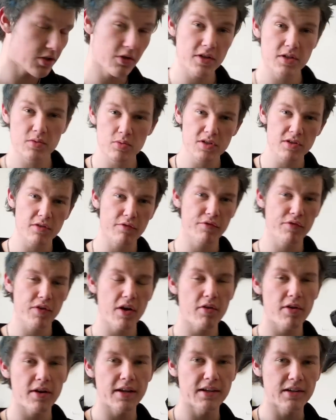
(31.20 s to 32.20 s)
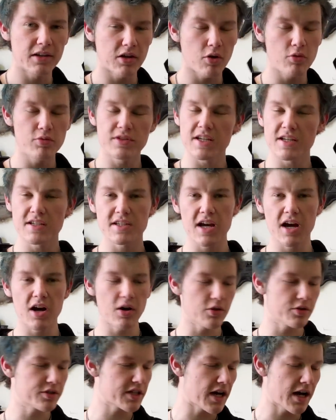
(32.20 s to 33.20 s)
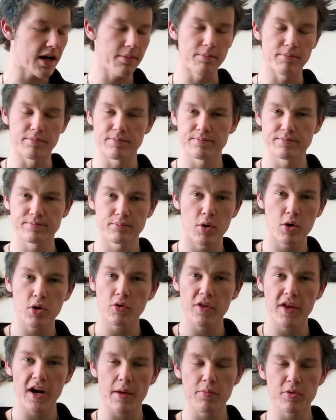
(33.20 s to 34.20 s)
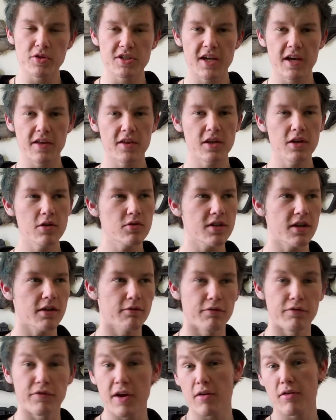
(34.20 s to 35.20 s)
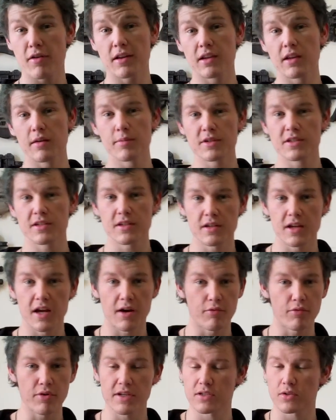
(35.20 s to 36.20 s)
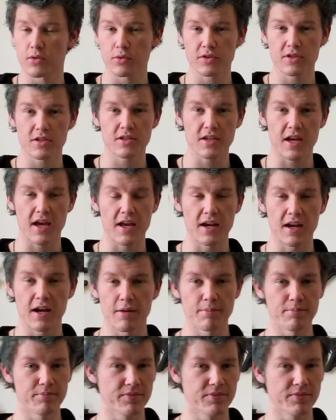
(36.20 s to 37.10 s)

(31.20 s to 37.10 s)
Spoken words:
So this was a very low detailed model that I put together using very limited resources and